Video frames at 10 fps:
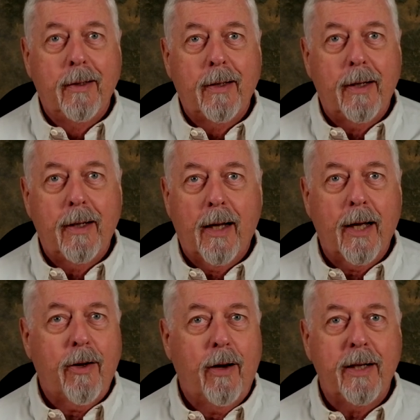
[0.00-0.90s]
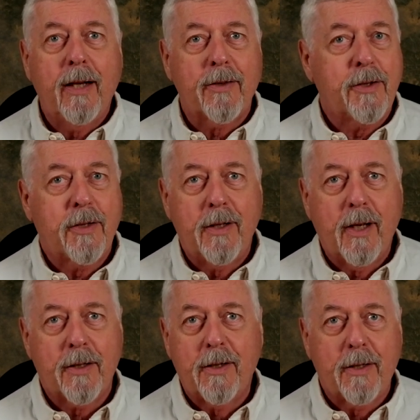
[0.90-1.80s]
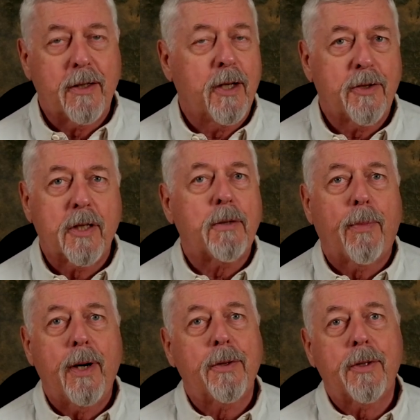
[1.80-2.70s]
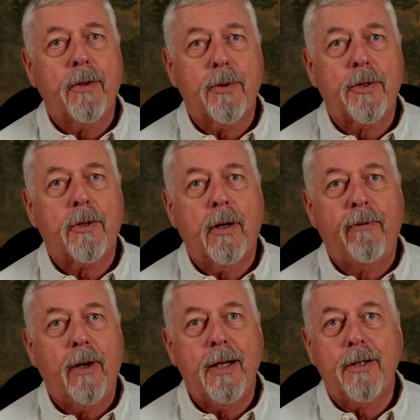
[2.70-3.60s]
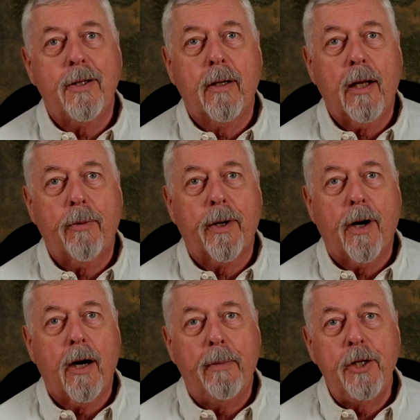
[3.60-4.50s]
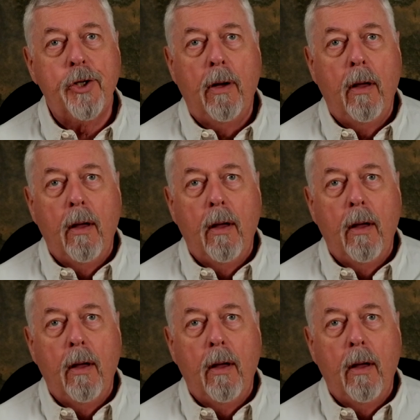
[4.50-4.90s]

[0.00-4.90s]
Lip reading: And I caught dozens and dozens and dozens of browns on those trout flies until they were garbage.